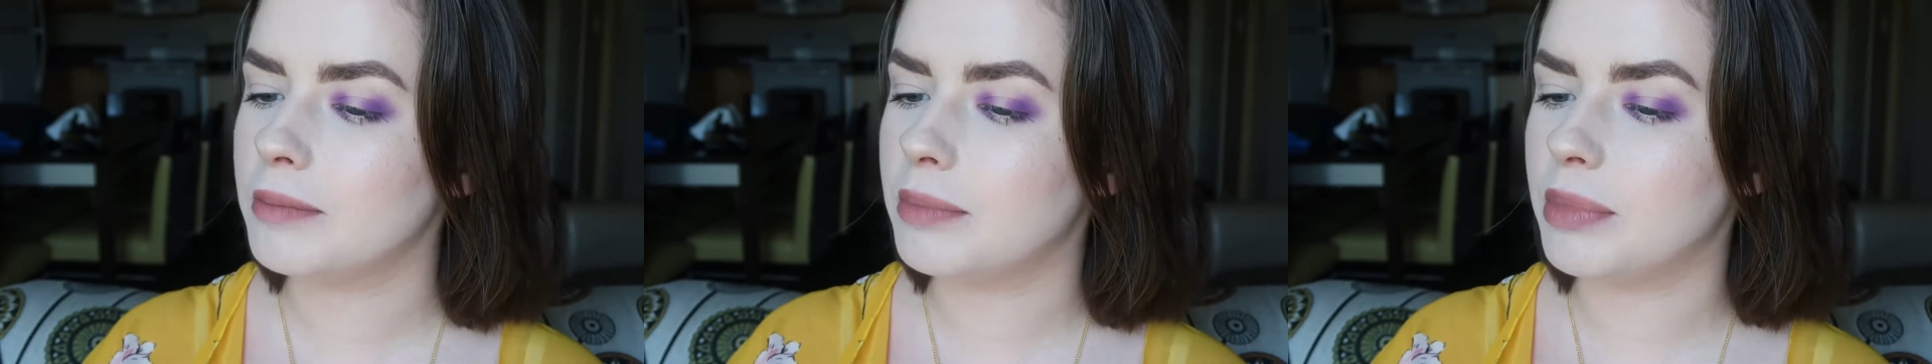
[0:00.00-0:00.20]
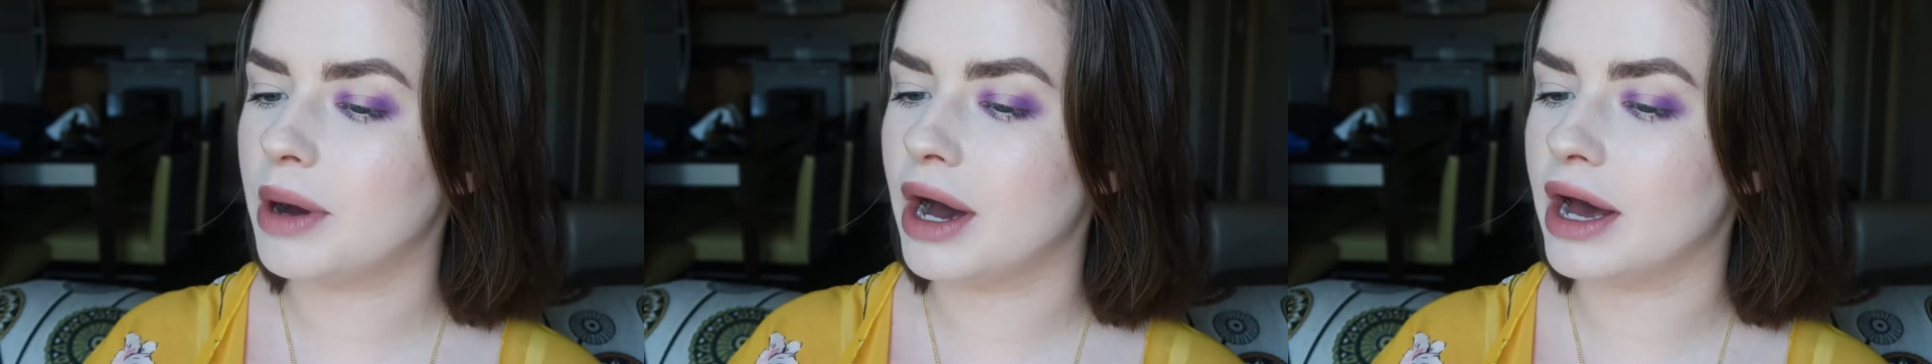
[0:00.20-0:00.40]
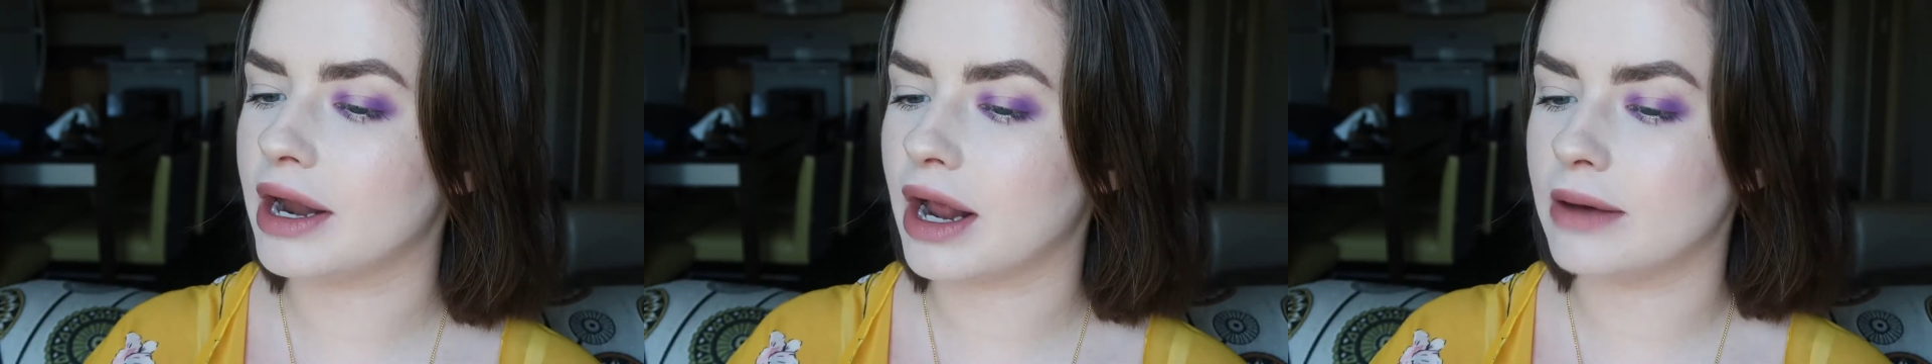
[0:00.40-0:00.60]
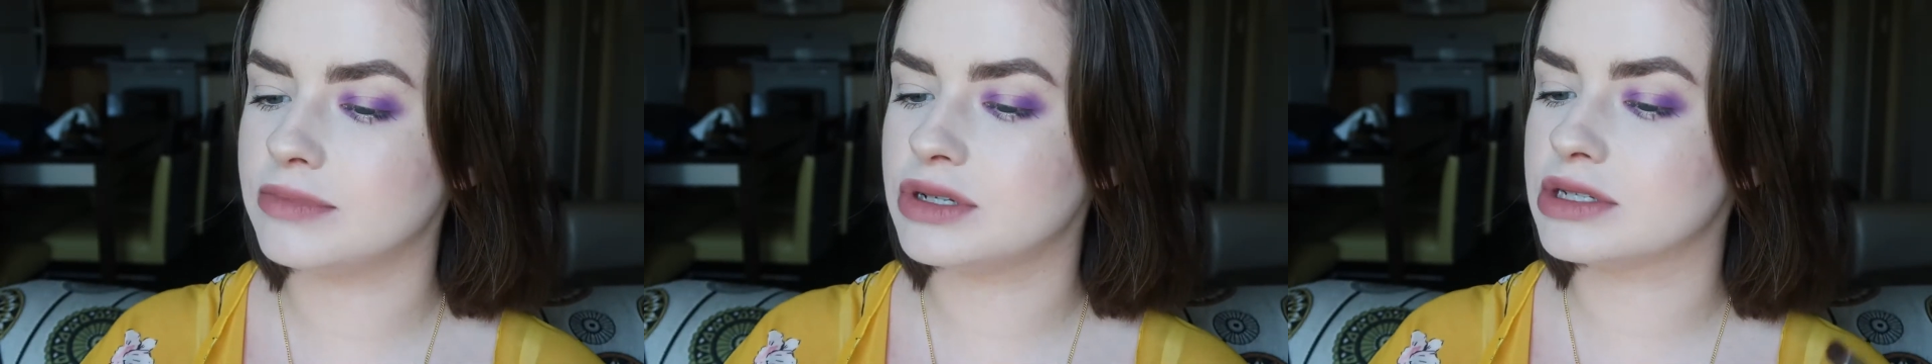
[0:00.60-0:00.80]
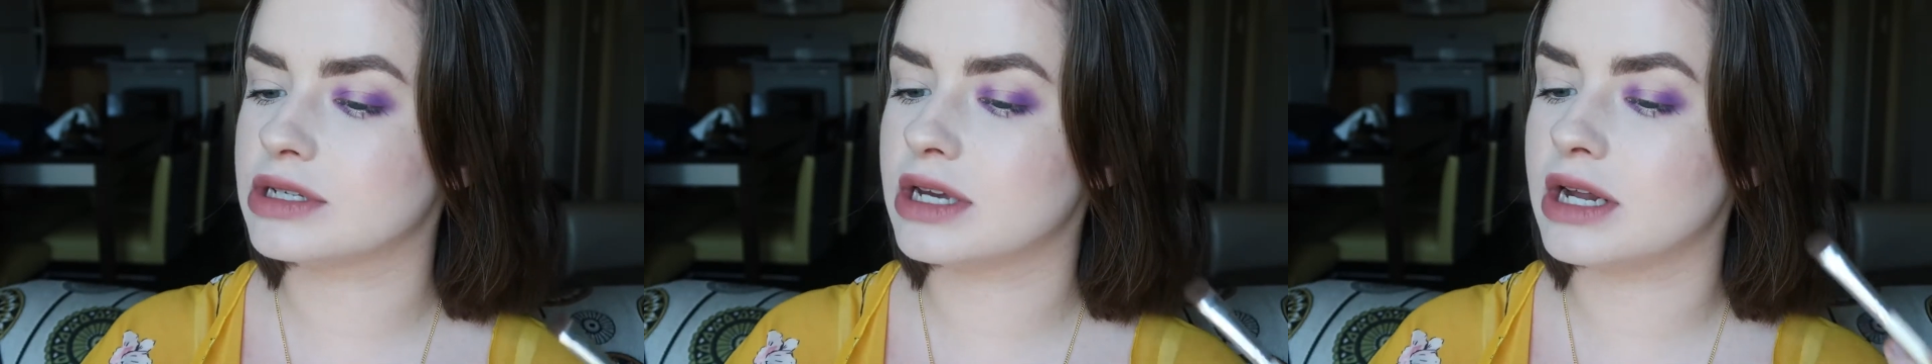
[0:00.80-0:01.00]
but I'm
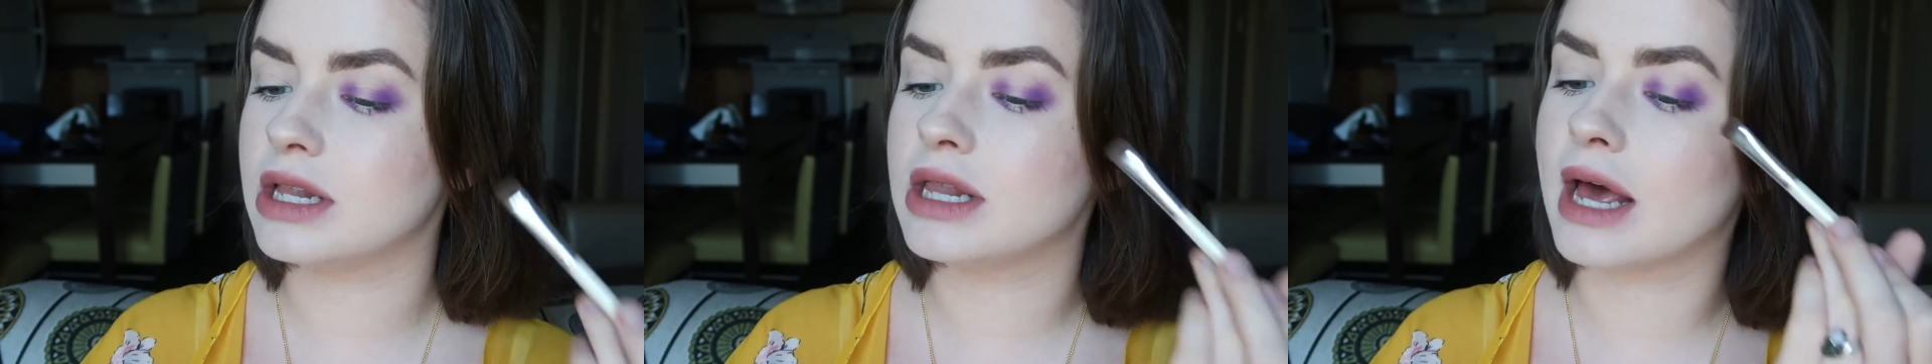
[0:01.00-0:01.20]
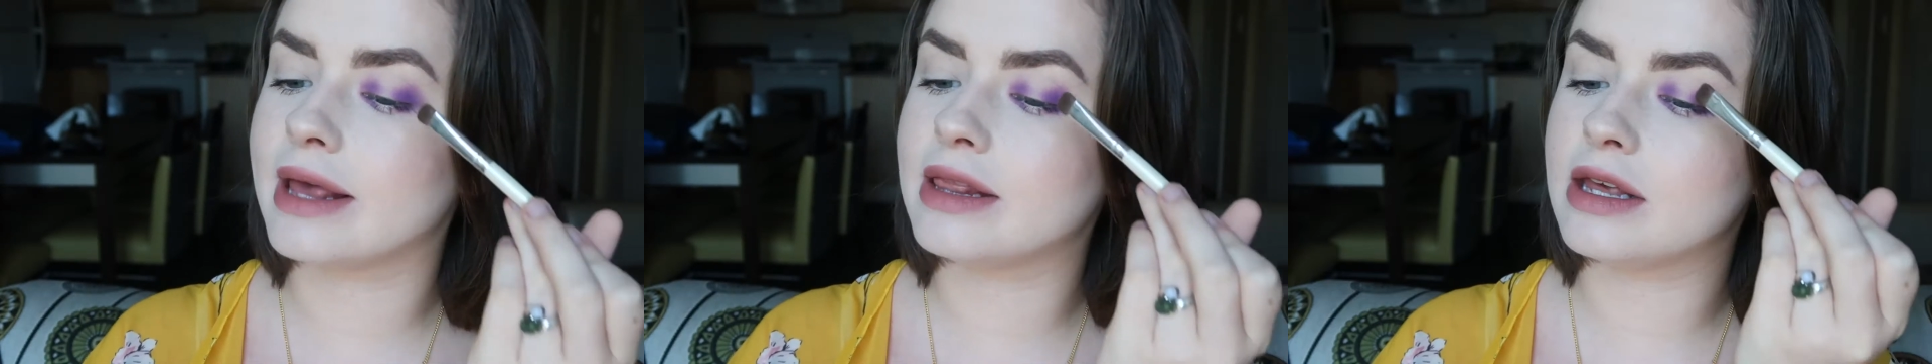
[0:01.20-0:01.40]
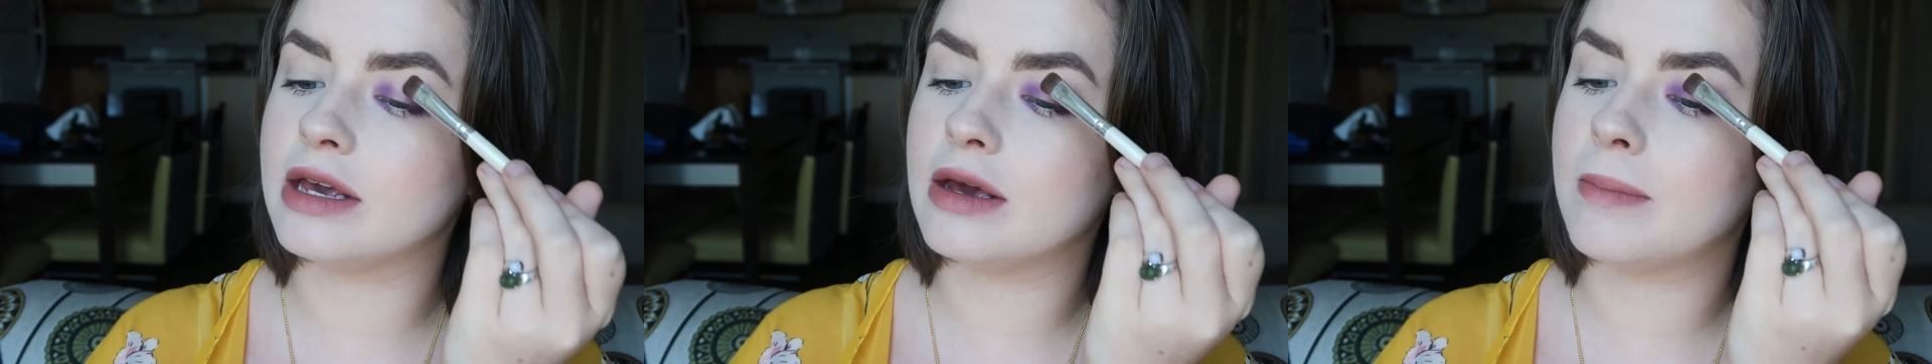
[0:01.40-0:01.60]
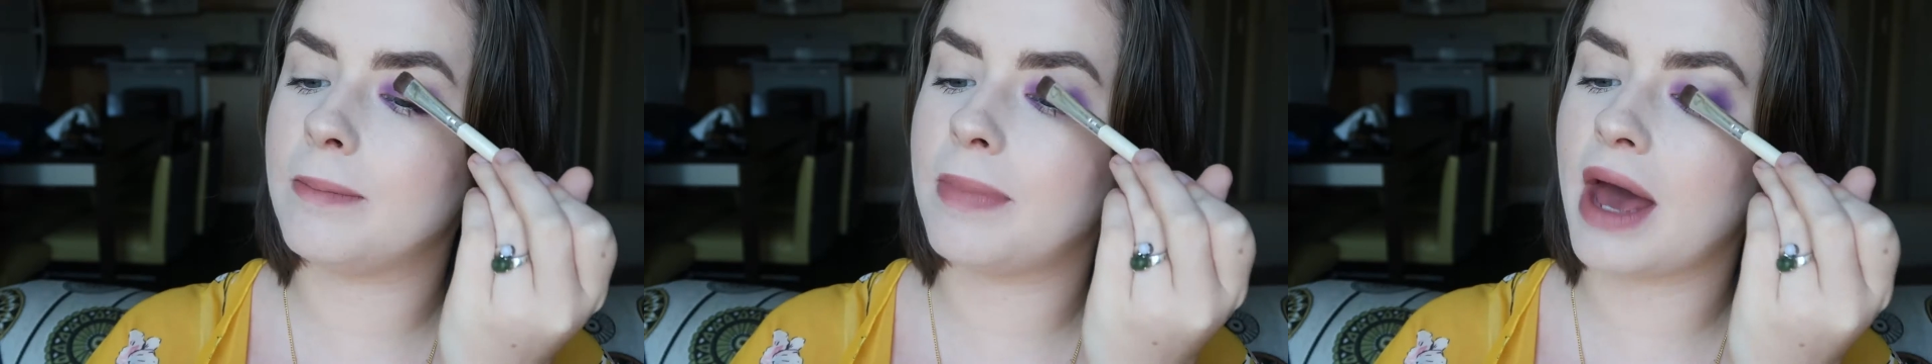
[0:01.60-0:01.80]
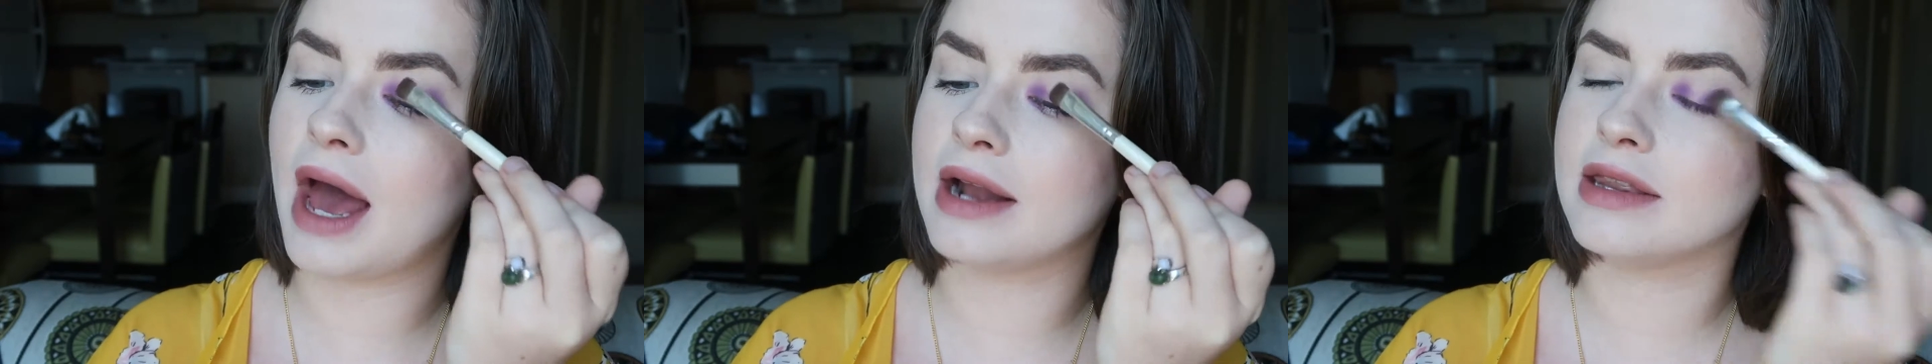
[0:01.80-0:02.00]
just gonna lightly
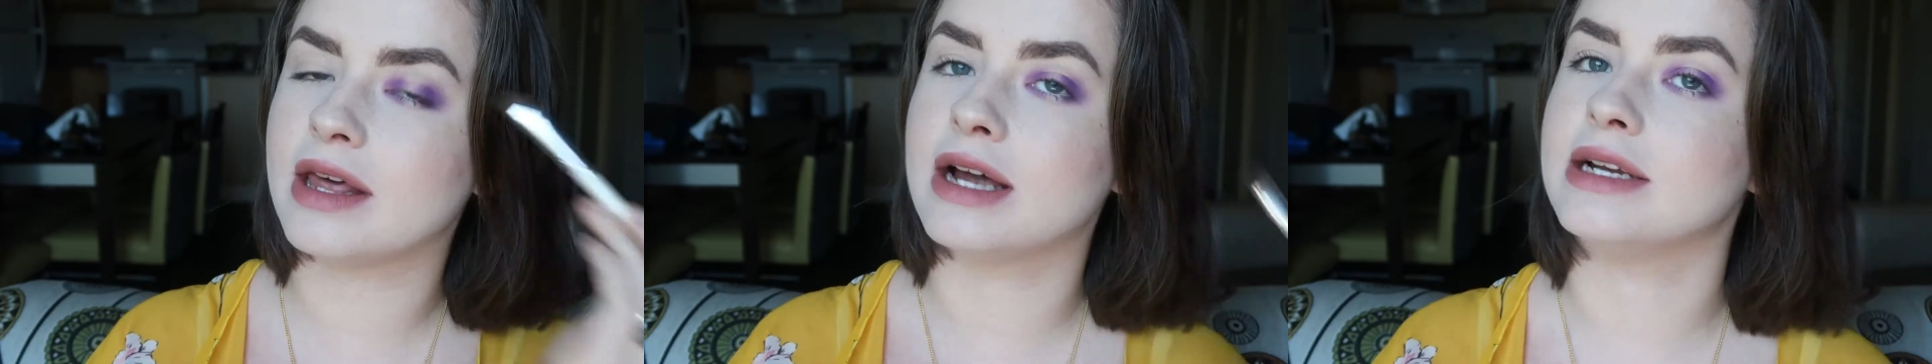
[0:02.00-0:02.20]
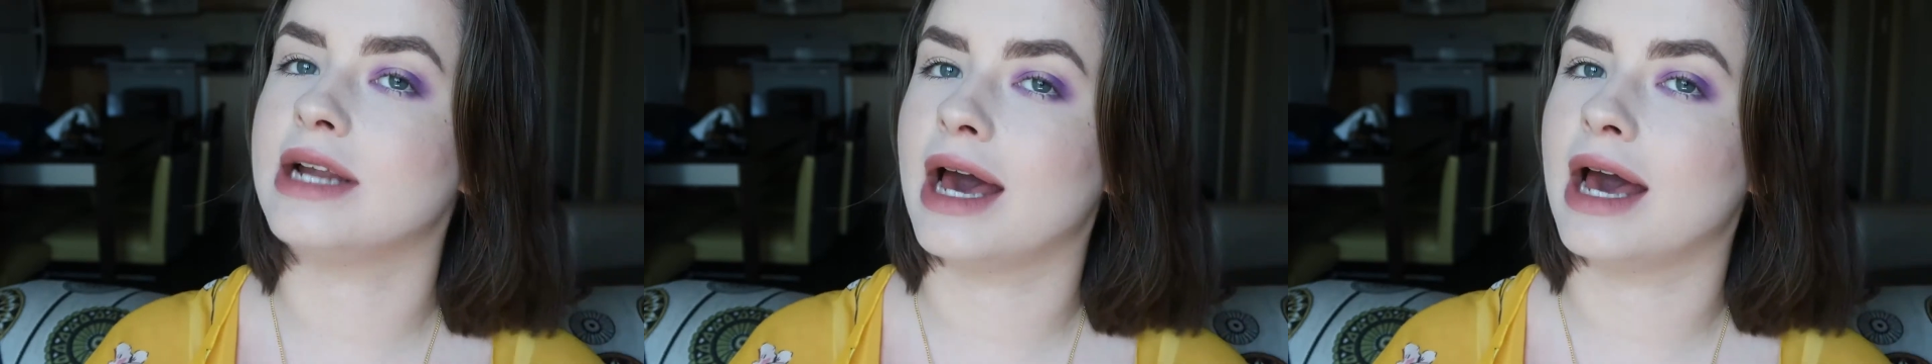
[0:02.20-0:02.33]
pat that